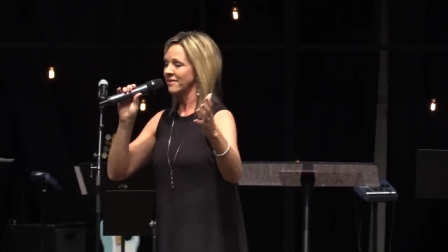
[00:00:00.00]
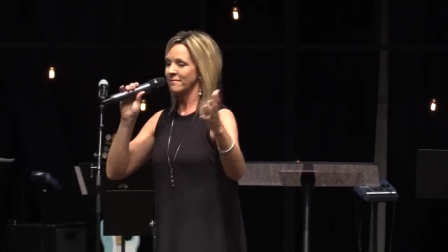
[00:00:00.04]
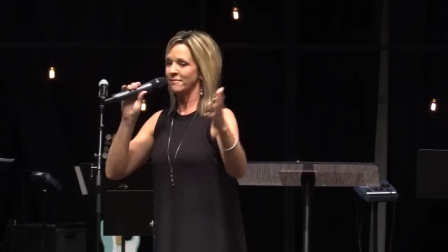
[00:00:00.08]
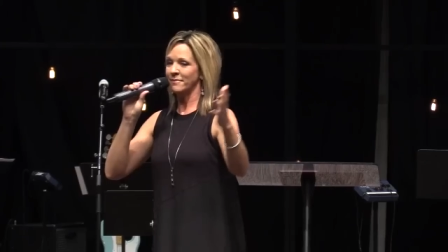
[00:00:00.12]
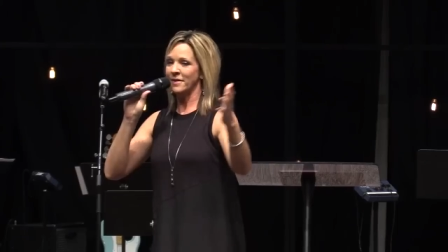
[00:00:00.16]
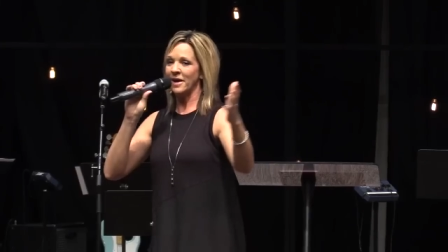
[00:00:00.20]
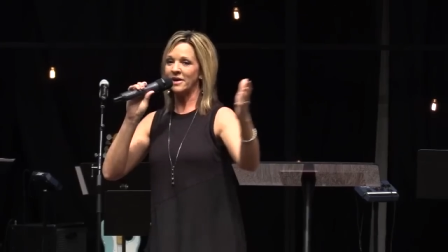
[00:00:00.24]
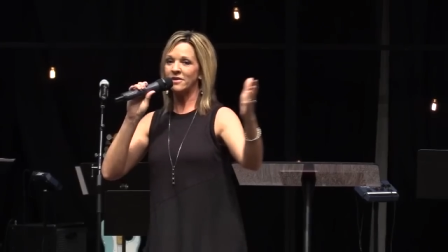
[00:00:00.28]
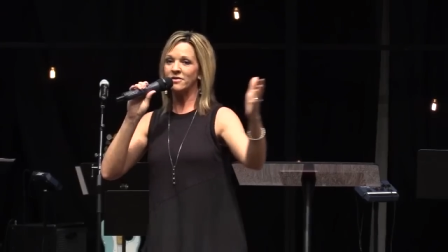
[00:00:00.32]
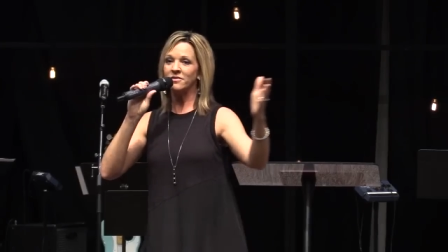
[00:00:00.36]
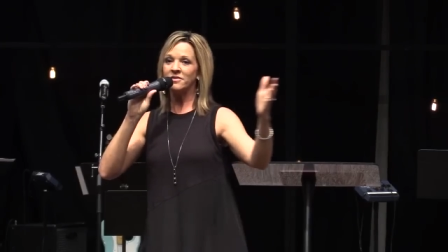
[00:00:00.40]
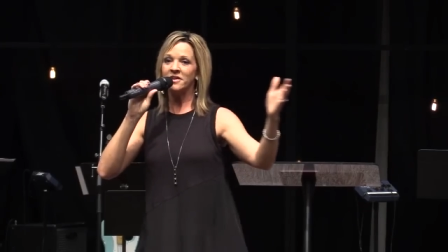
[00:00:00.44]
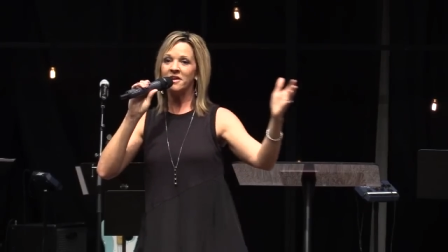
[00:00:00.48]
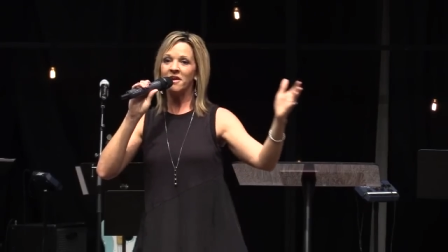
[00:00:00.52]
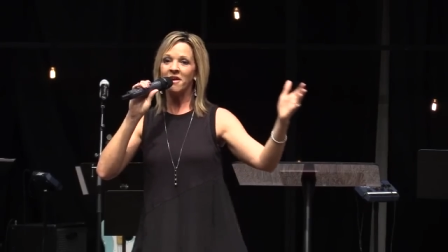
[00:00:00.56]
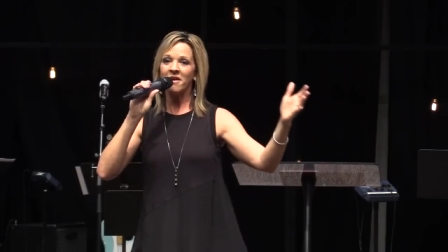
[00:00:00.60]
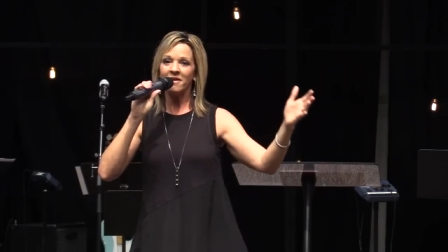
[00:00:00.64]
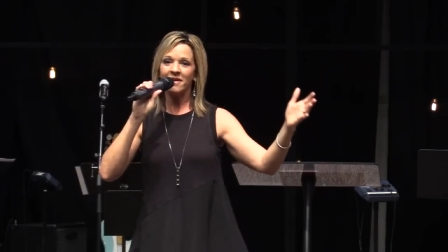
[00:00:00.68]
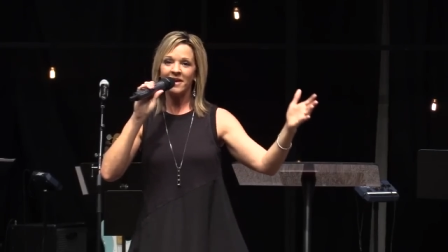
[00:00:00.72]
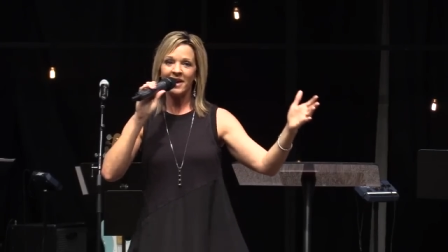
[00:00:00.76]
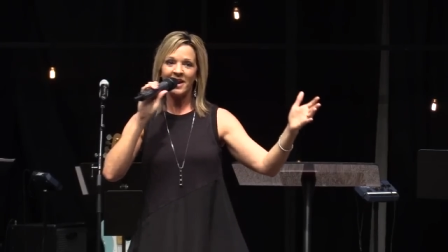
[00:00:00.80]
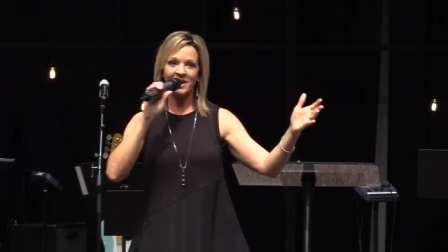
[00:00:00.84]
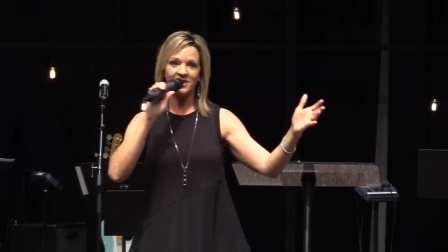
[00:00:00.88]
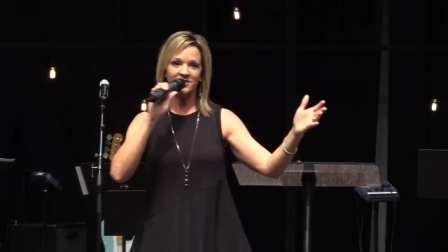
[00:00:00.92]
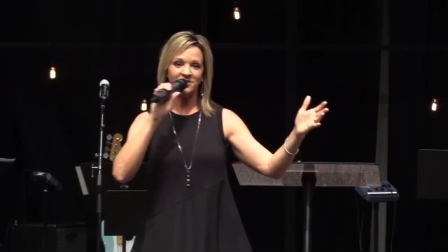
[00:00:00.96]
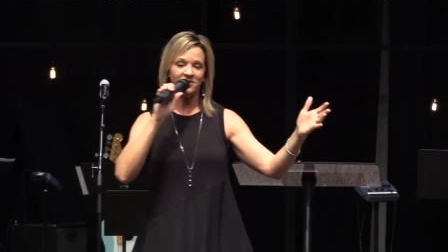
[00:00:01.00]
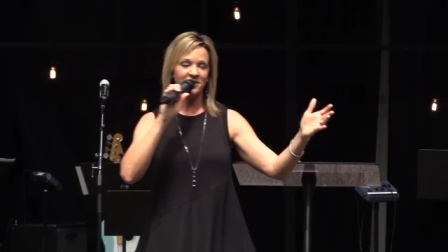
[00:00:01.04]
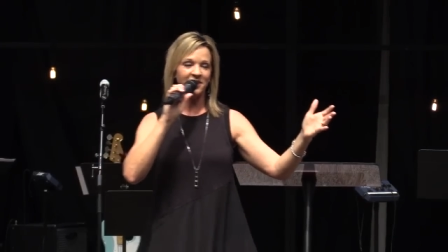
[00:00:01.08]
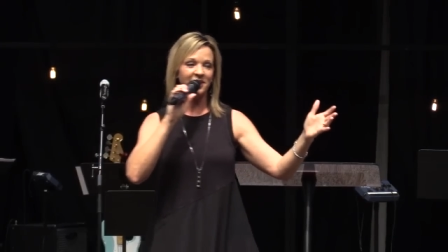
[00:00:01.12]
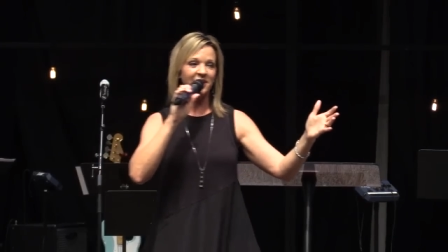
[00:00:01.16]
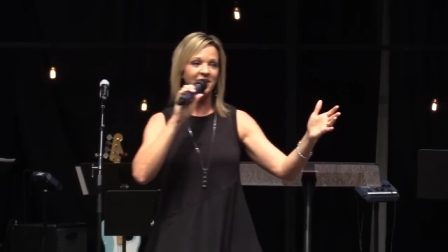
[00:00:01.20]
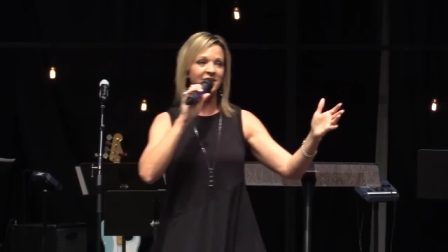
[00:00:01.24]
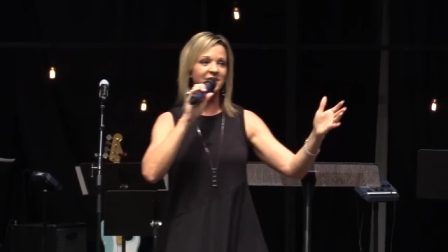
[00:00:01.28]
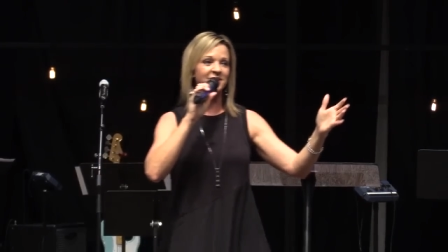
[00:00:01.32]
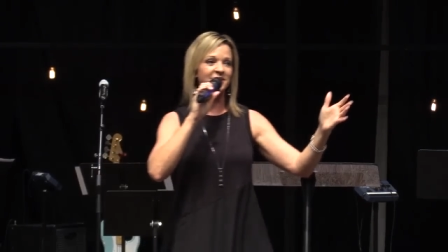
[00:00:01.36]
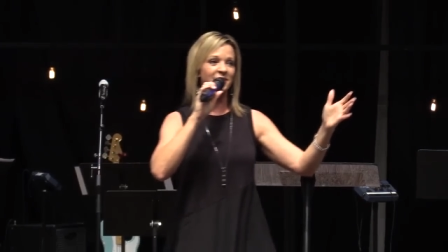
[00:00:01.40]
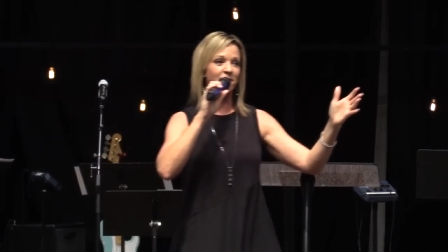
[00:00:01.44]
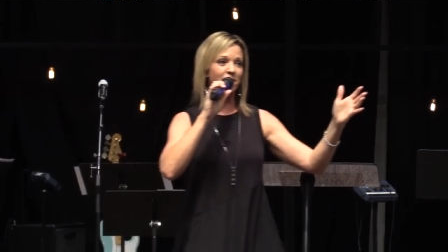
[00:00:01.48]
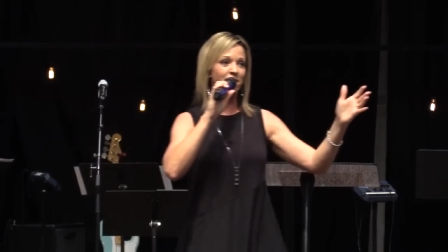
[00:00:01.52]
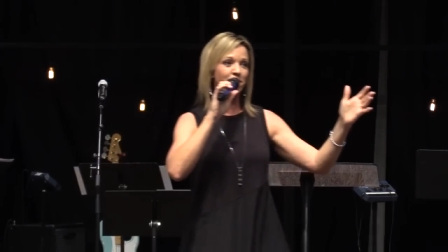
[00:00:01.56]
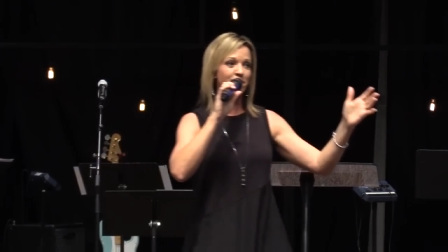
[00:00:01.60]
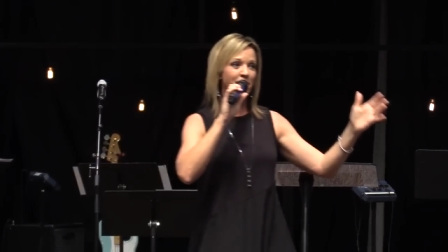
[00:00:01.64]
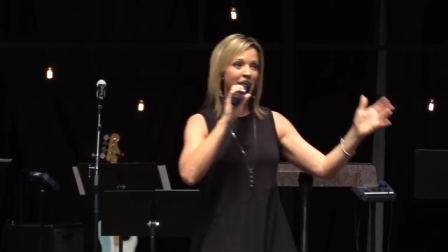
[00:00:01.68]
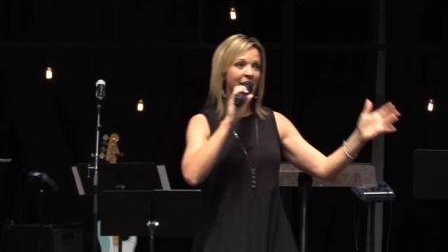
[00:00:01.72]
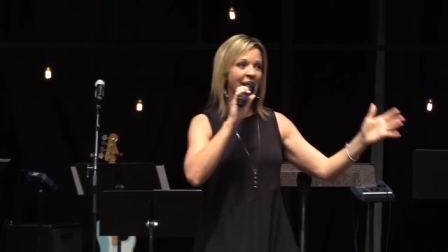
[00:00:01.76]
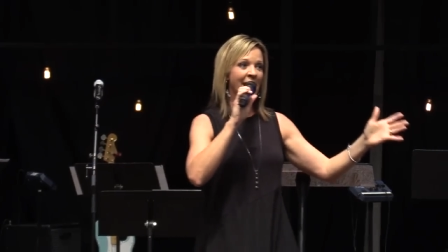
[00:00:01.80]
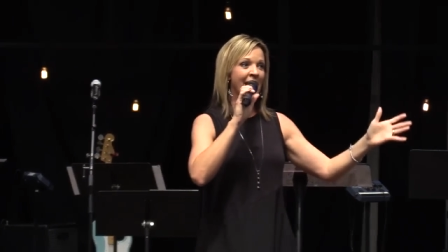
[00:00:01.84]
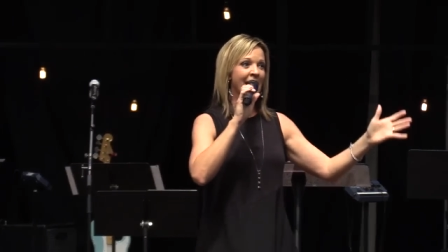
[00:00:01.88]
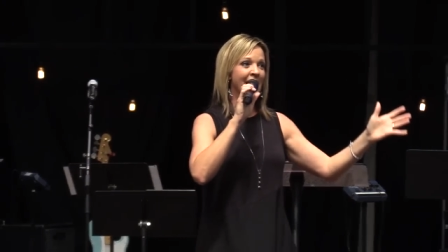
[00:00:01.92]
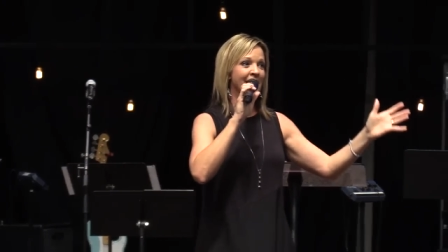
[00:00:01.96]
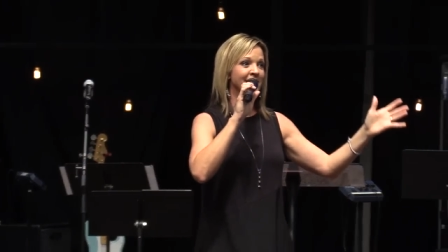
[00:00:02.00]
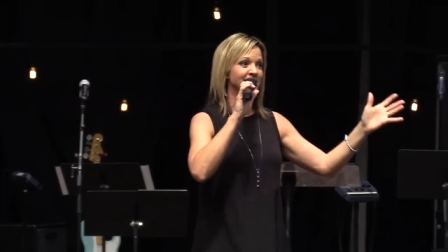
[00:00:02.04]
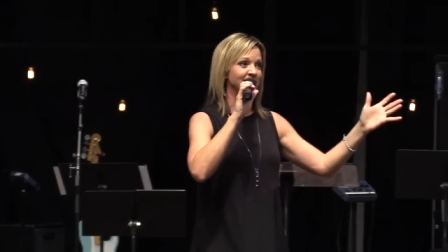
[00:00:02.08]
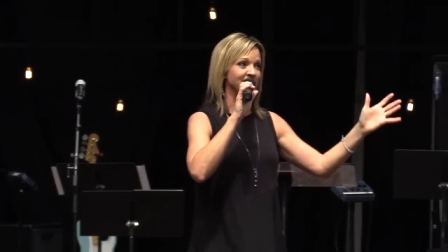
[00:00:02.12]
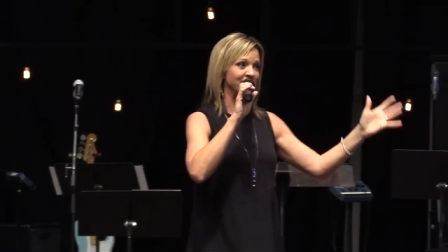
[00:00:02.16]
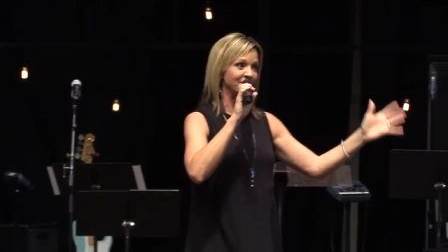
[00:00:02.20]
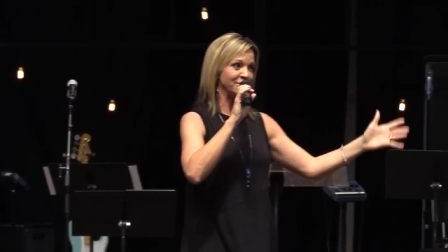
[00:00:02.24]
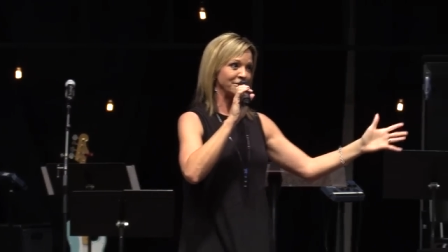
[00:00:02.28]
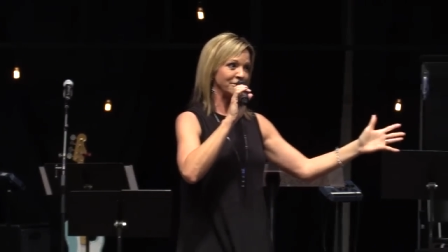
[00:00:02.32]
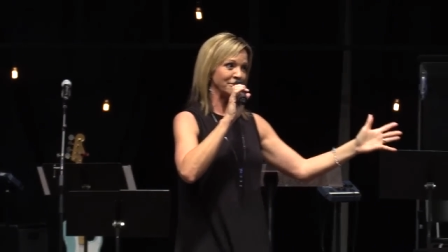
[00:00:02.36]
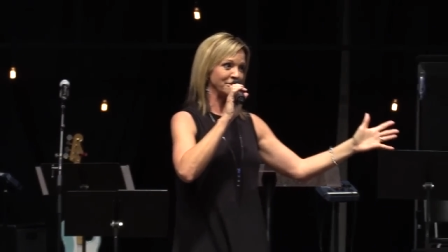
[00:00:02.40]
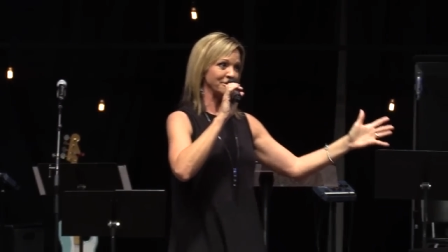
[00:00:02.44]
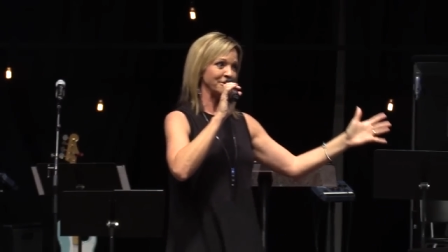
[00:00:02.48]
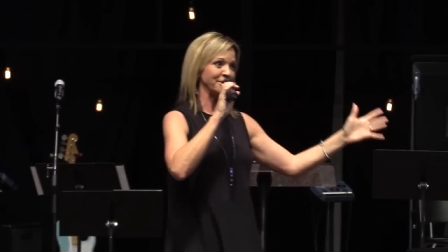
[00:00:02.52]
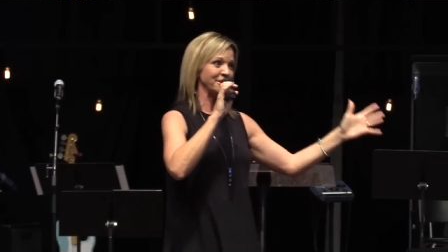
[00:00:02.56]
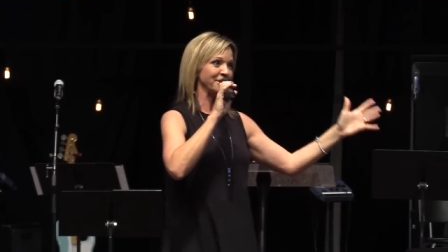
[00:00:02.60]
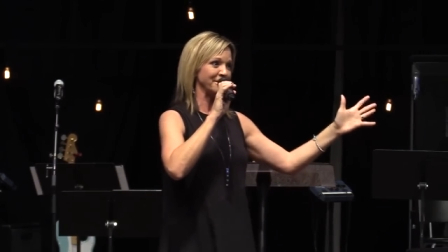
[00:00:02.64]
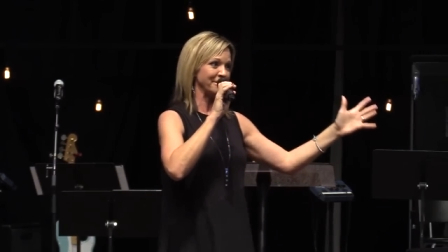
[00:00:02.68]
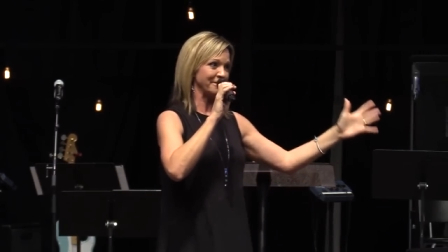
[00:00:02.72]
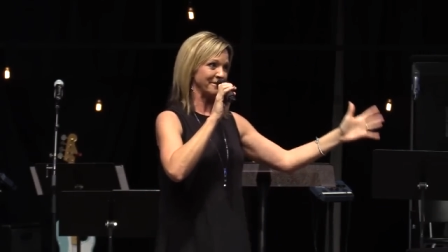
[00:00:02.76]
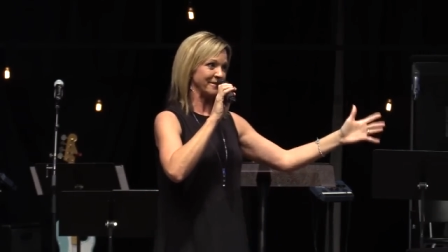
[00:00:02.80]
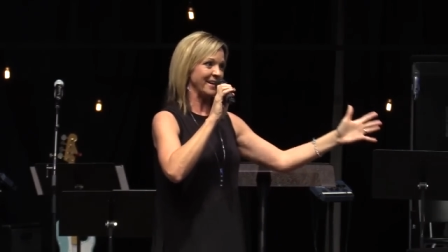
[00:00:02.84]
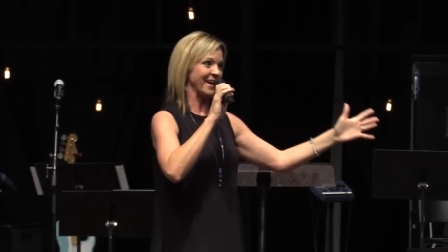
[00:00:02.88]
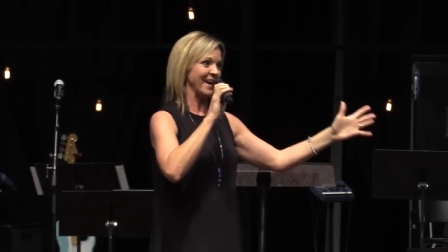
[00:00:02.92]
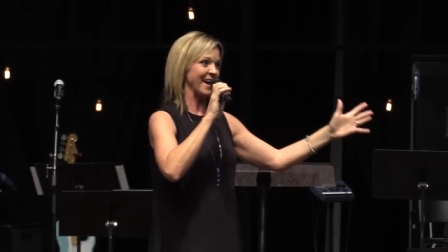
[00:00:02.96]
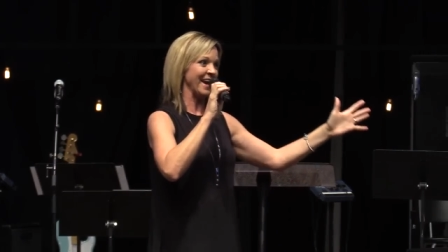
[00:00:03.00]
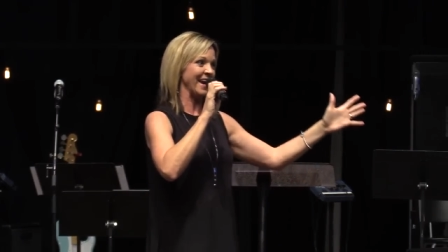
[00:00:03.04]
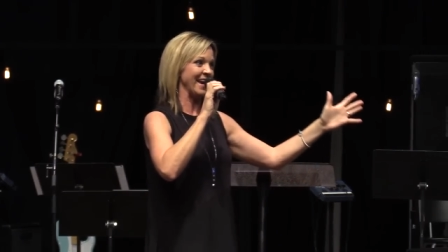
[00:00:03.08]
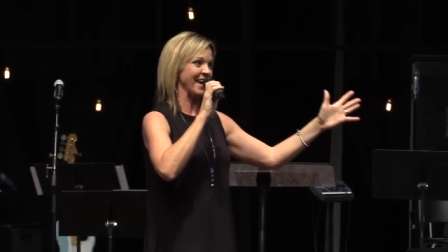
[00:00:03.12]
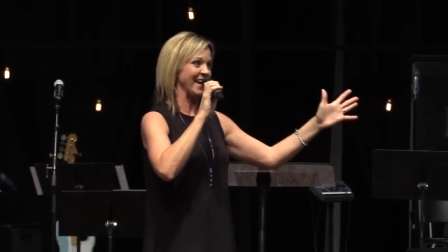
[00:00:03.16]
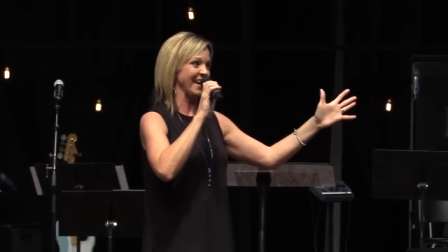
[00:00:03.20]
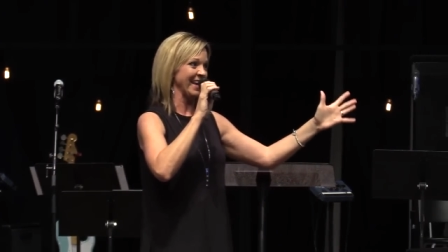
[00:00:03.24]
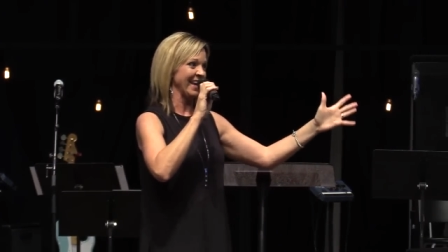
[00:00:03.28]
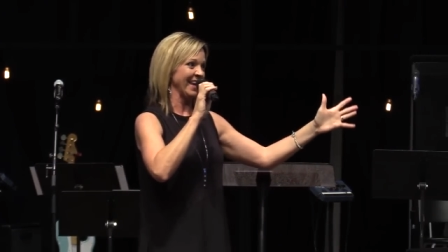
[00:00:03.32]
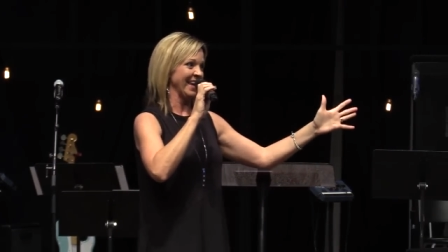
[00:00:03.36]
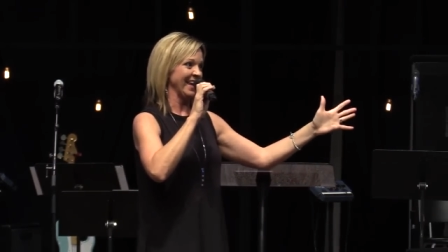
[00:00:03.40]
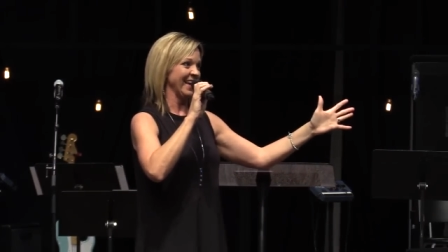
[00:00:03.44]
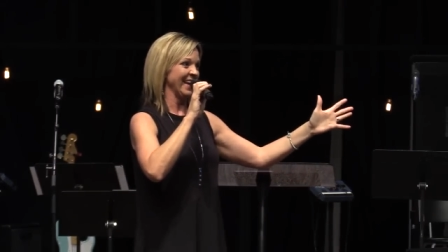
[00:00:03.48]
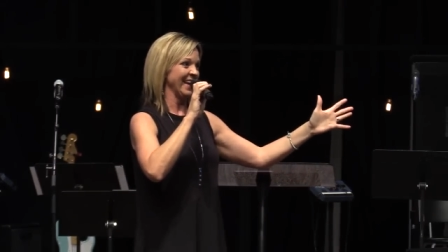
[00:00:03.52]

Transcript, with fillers: Michael the Archangel. He is a bad dude, okay?